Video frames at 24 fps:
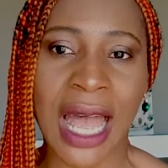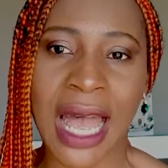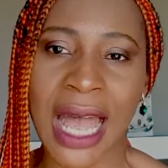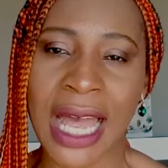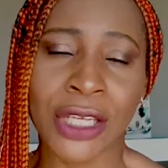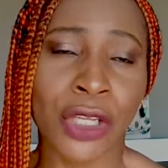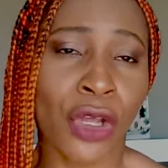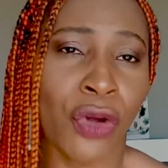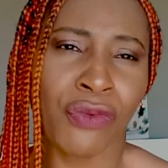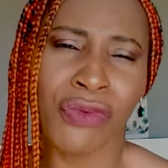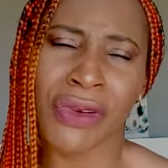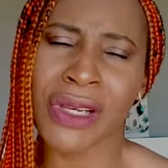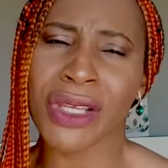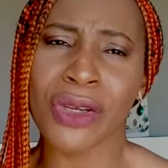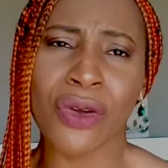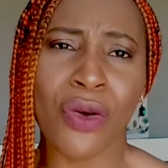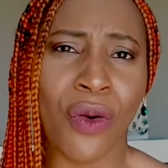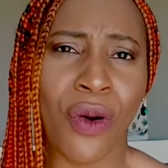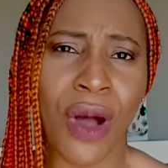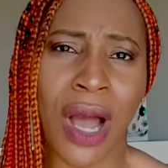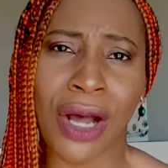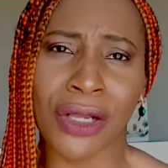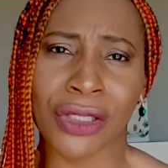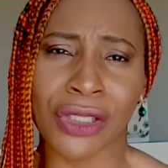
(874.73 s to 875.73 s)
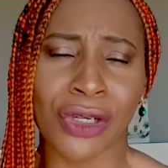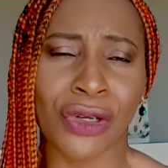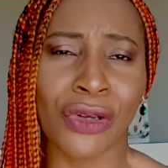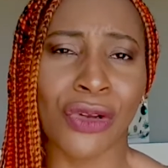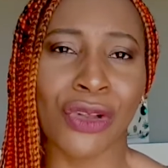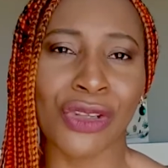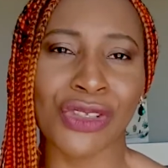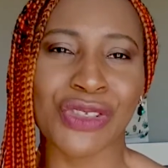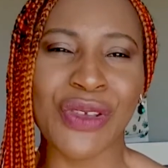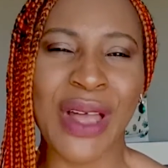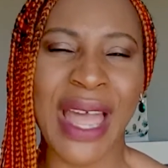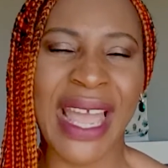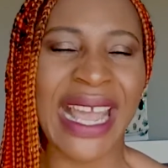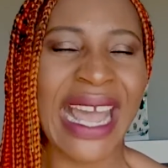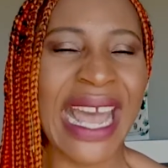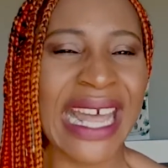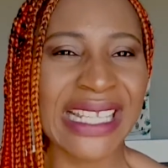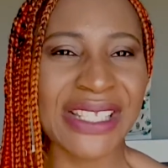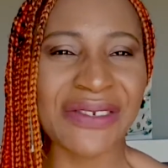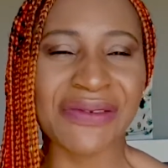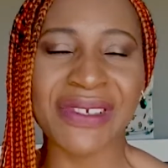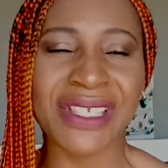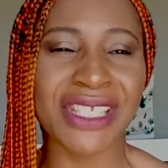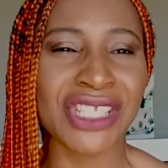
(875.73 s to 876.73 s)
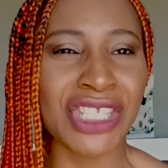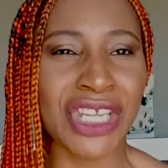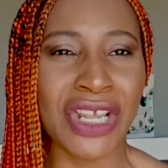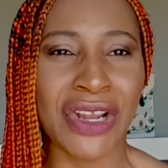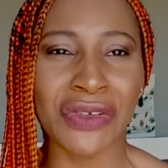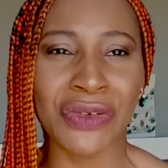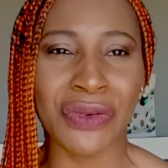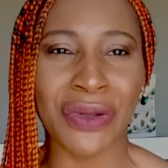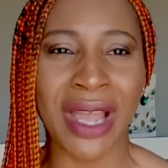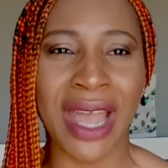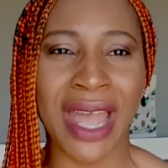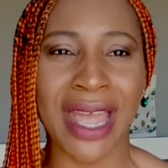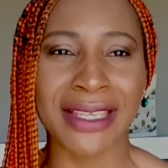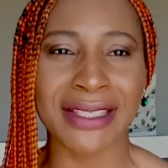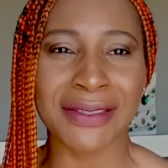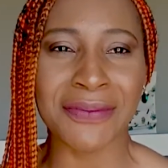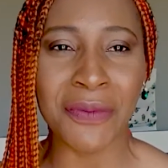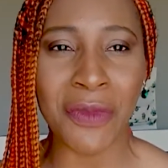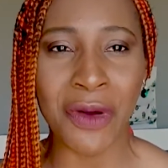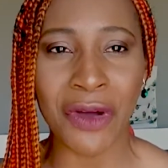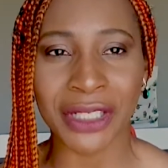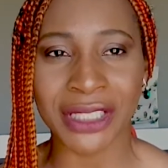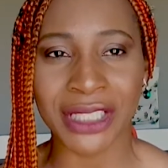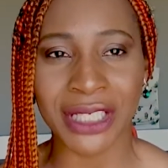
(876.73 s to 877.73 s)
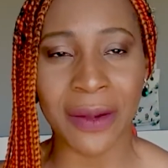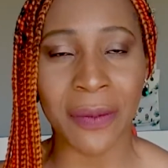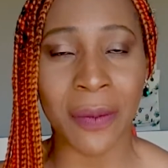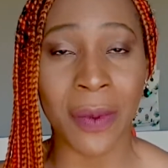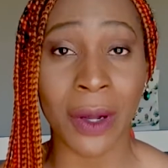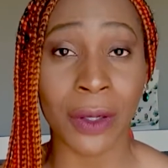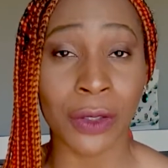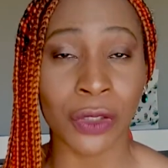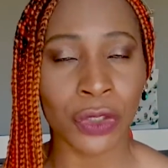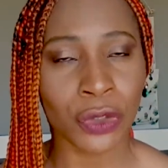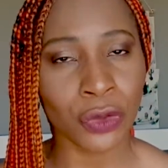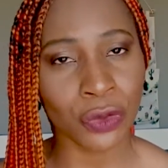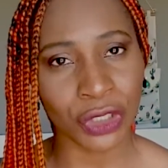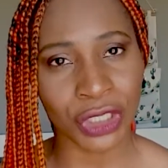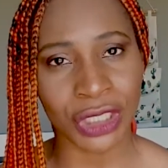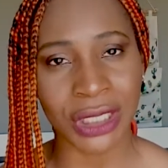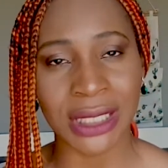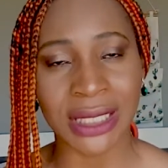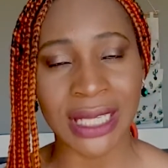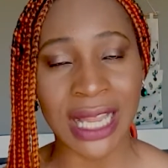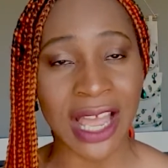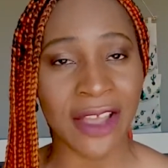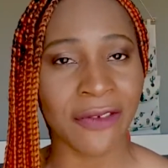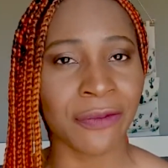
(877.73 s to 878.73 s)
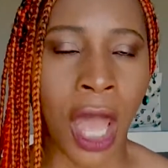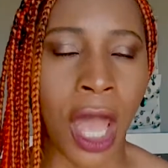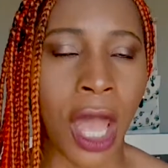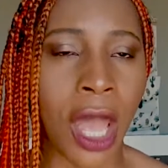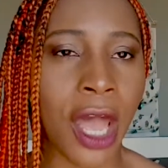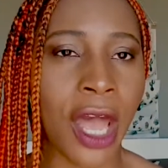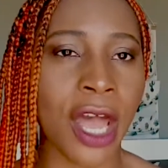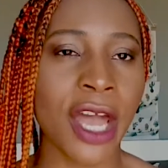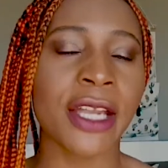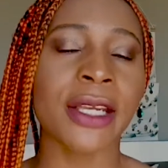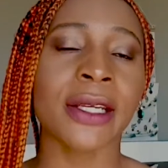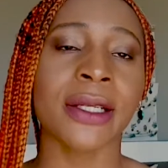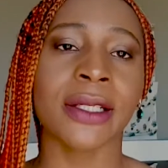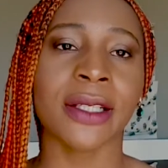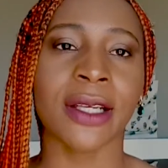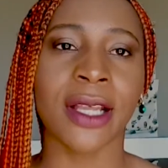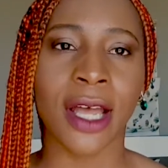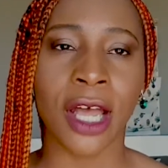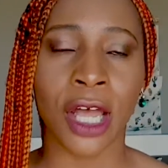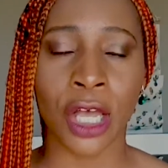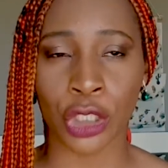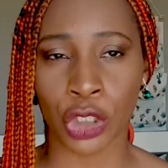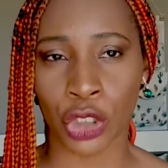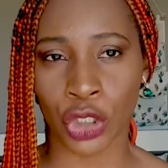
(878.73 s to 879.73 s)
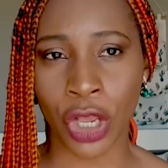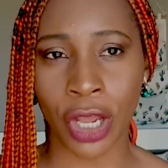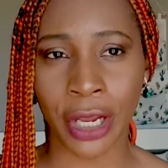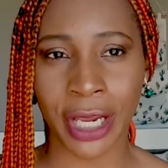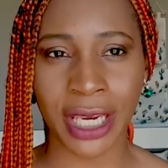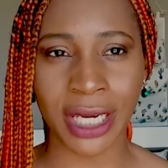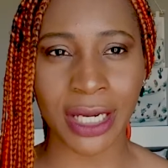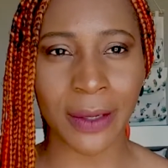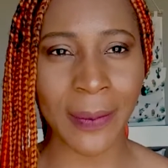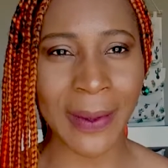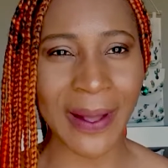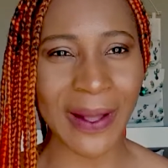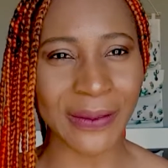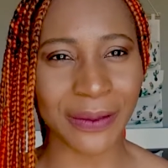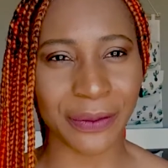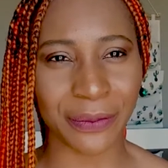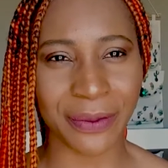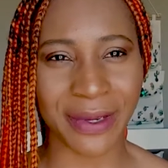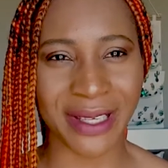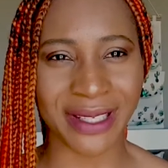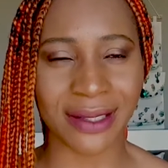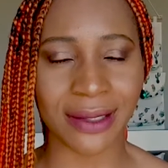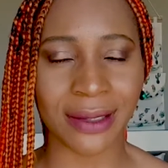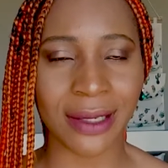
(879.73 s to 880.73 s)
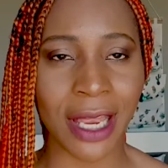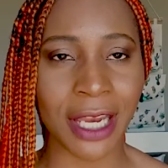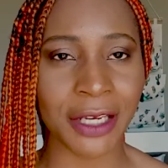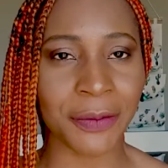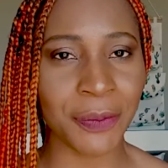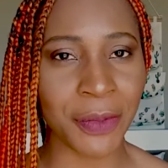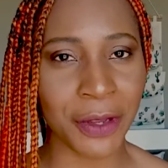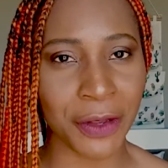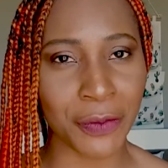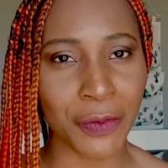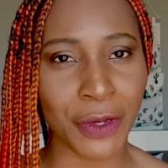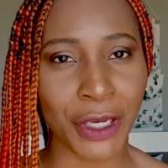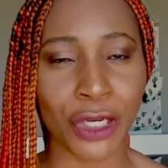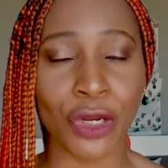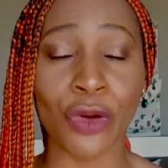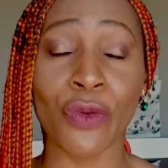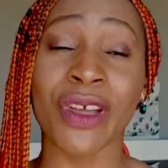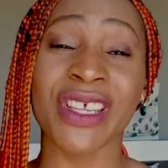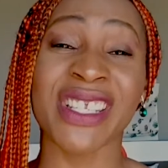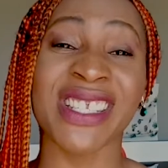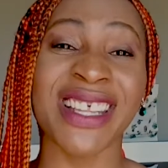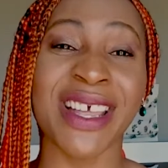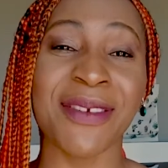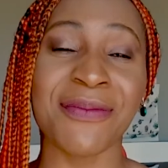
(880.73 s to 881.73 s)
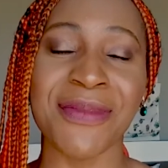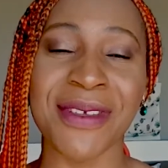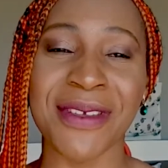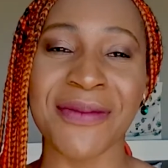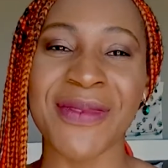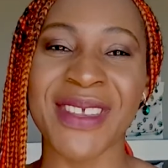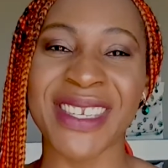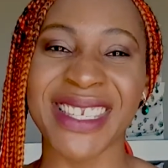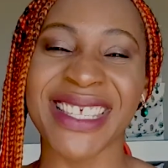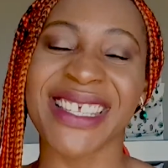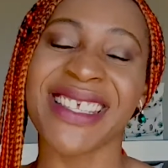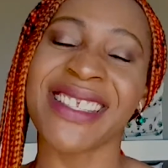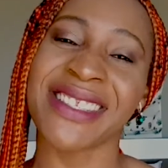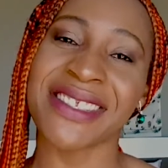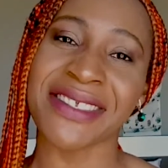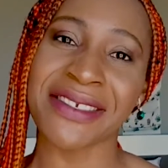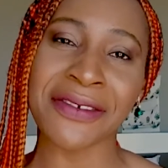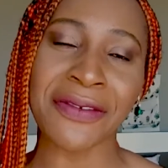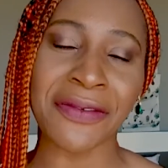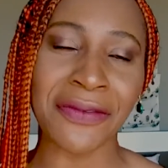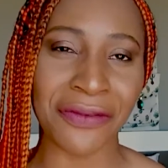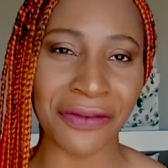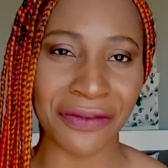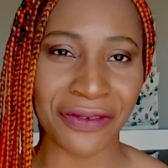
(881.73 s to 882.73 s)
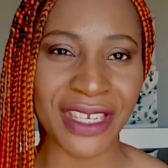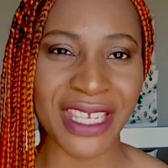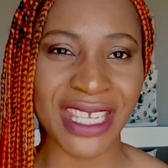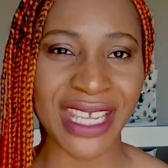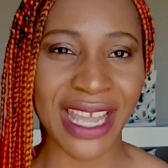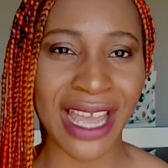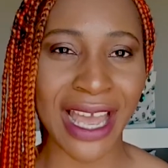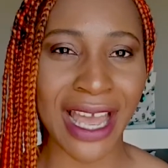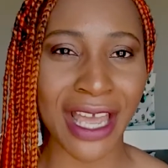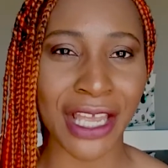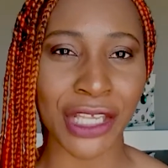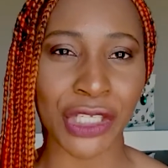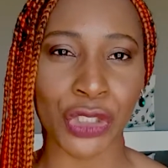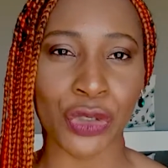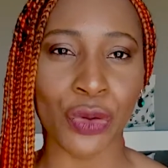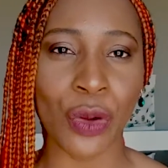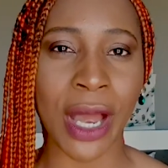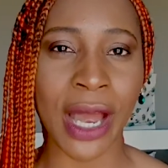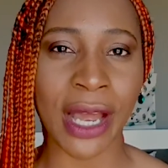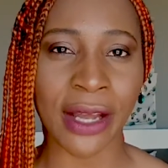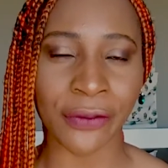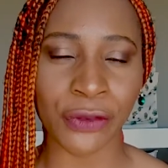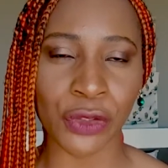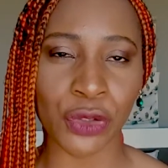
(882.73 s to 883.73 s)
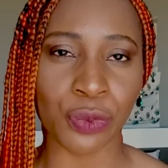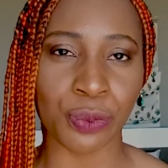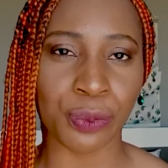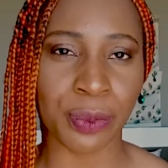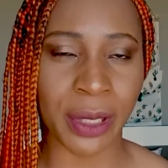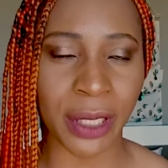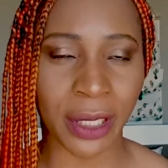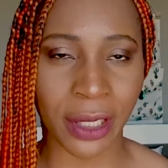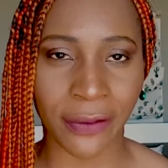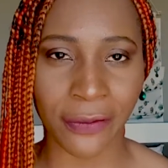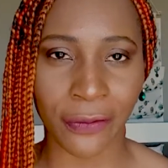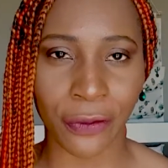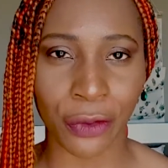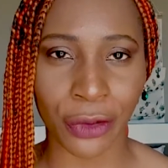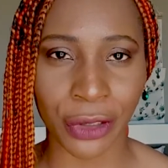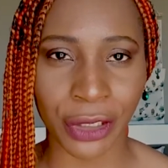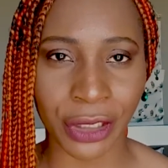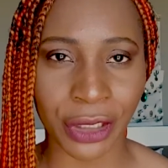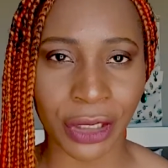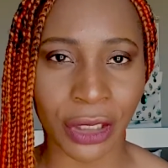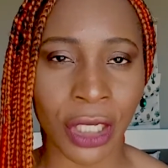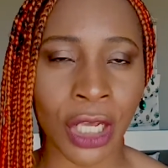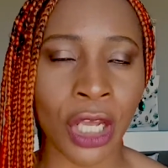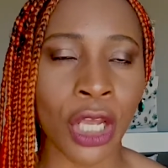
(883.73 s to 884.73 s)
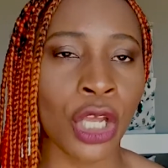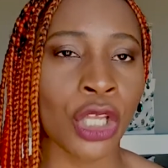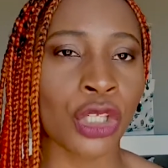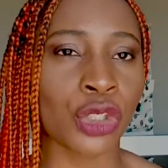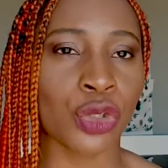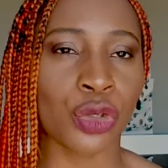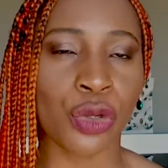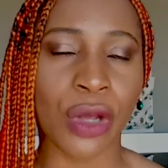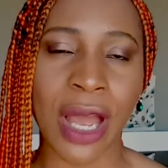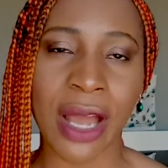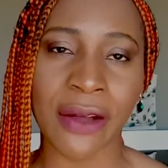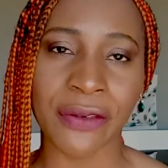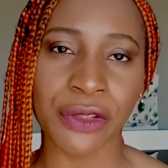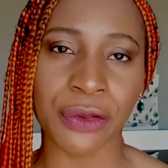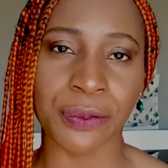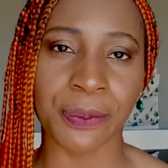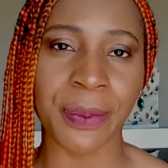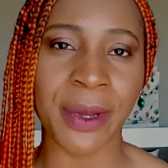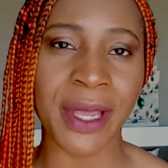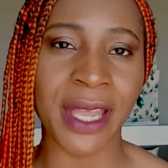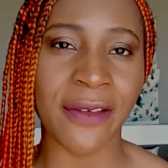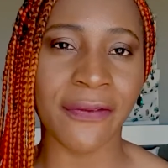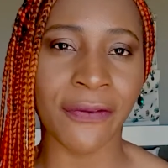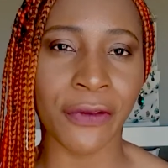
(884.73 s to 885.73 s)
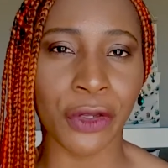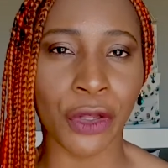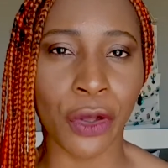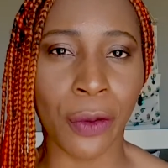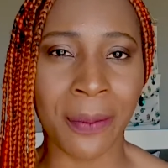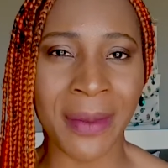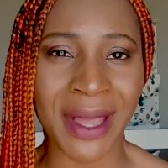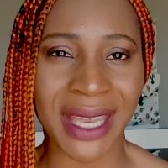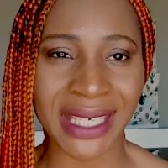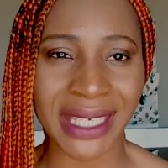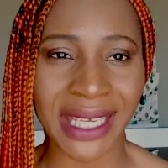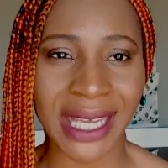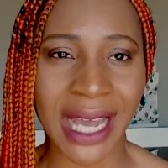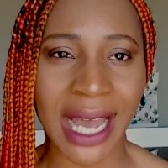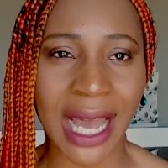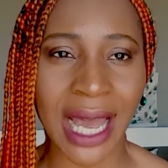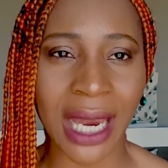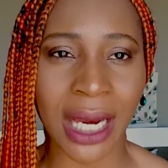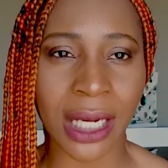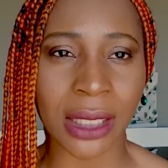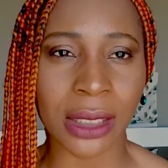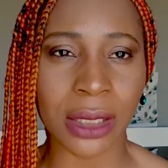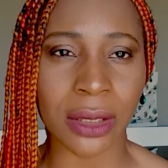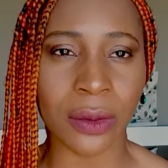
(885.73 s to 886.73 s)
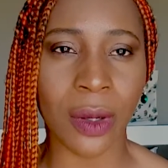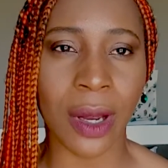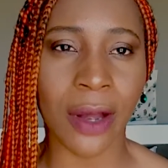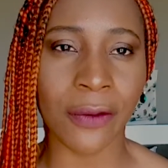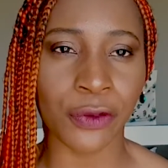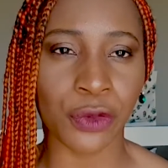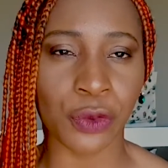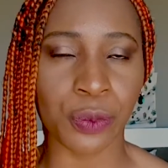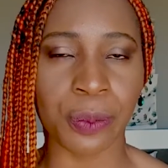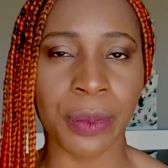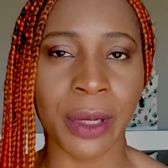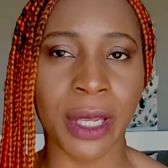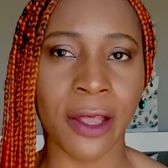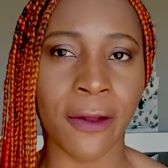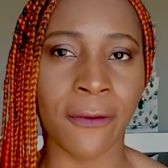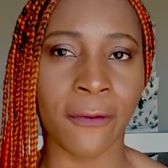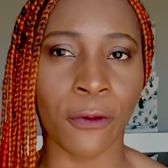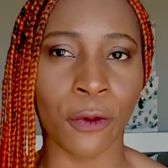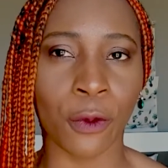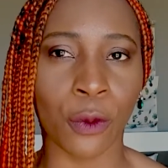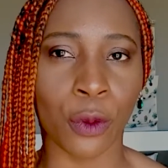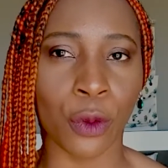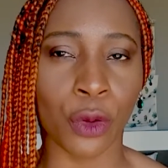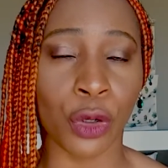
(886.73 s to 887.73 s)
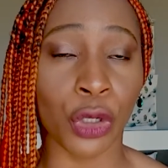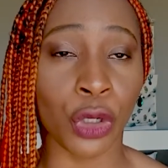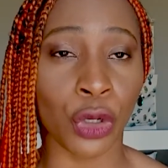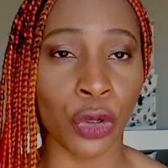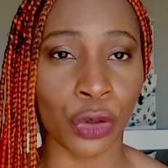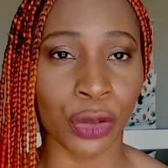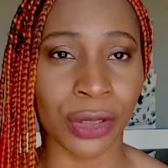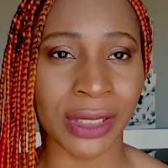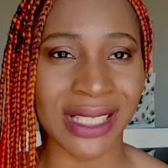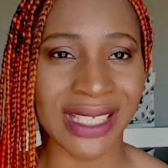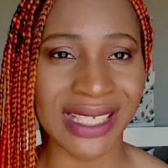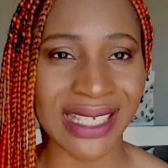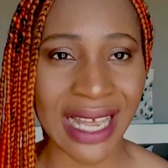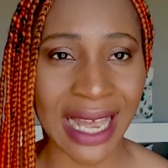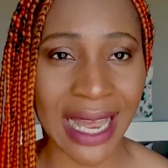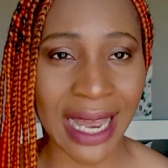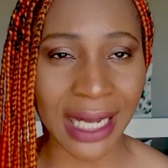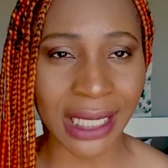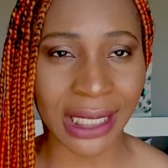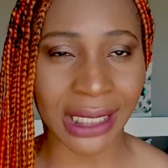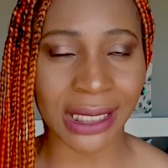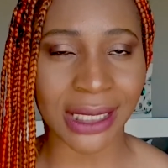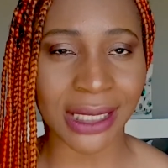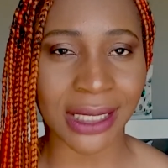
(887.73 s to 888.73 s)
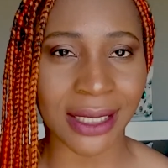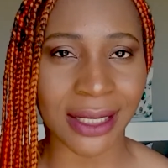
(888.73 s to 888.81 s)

I don't really go out a lot so I can't really tell you guys much about social life and uh, talking about the resident permit the resident permit isn't free guys you have to pay for it so you have to pay for your medicals you have to pay for your tax